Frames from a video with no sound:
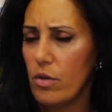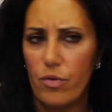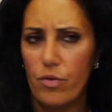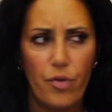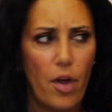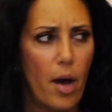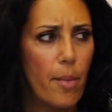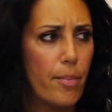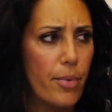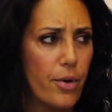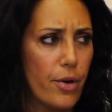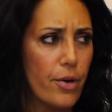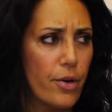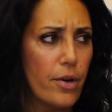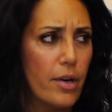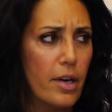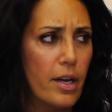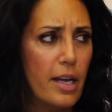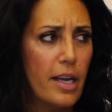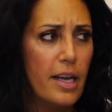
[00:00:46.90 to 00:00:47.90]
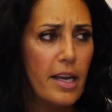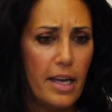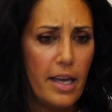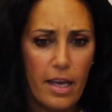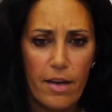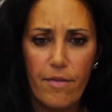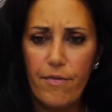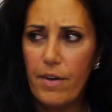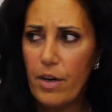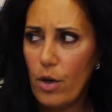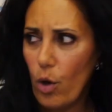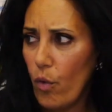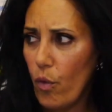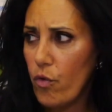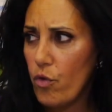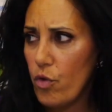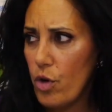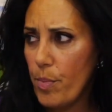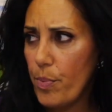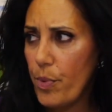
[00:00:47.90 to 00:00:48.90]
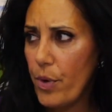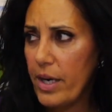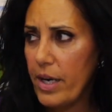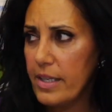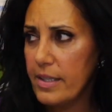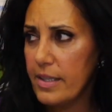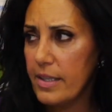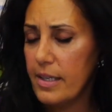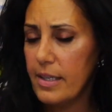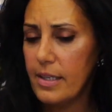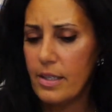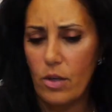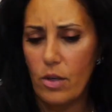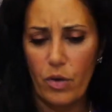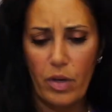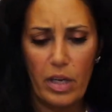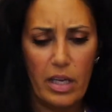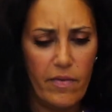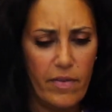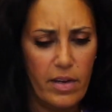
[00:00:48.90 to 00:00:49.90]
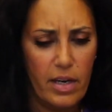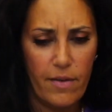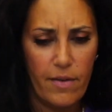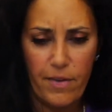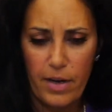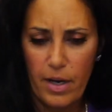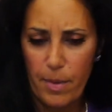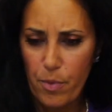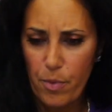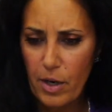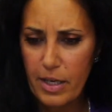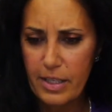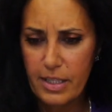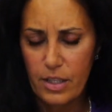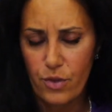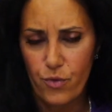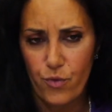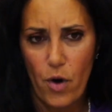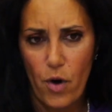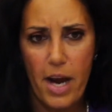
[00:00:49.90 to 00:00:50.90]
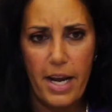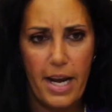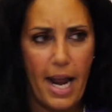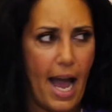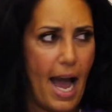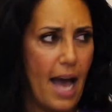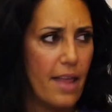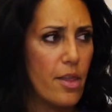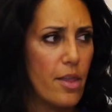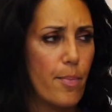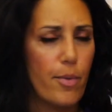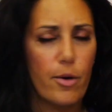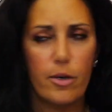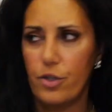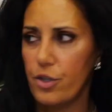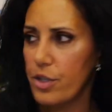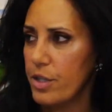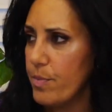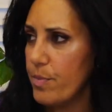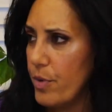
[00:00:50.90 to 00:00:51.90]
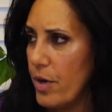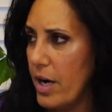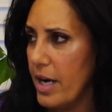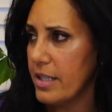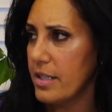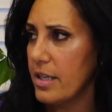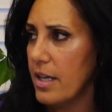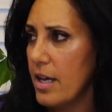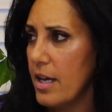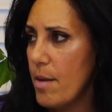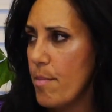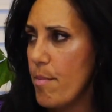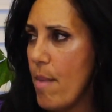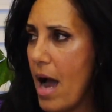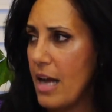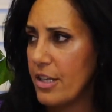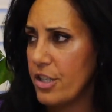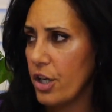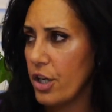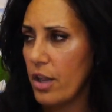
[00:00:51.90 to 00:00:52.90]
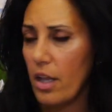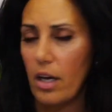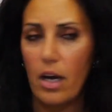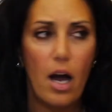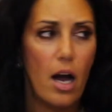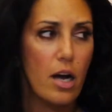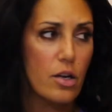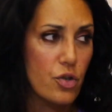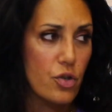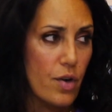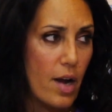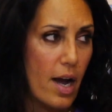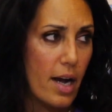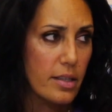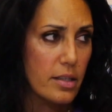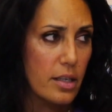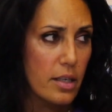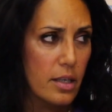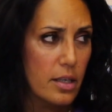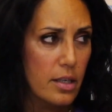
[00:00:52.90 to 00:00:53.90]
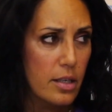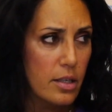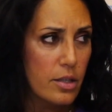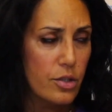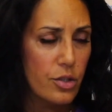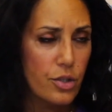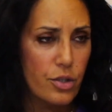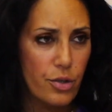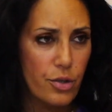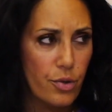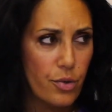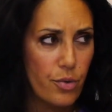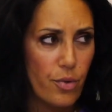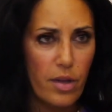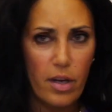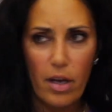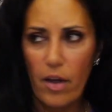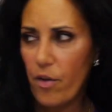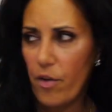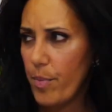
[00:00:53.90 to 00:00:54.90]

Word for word: number if it overappraises or even if it appraises right at the purchase price, matching the contract to the other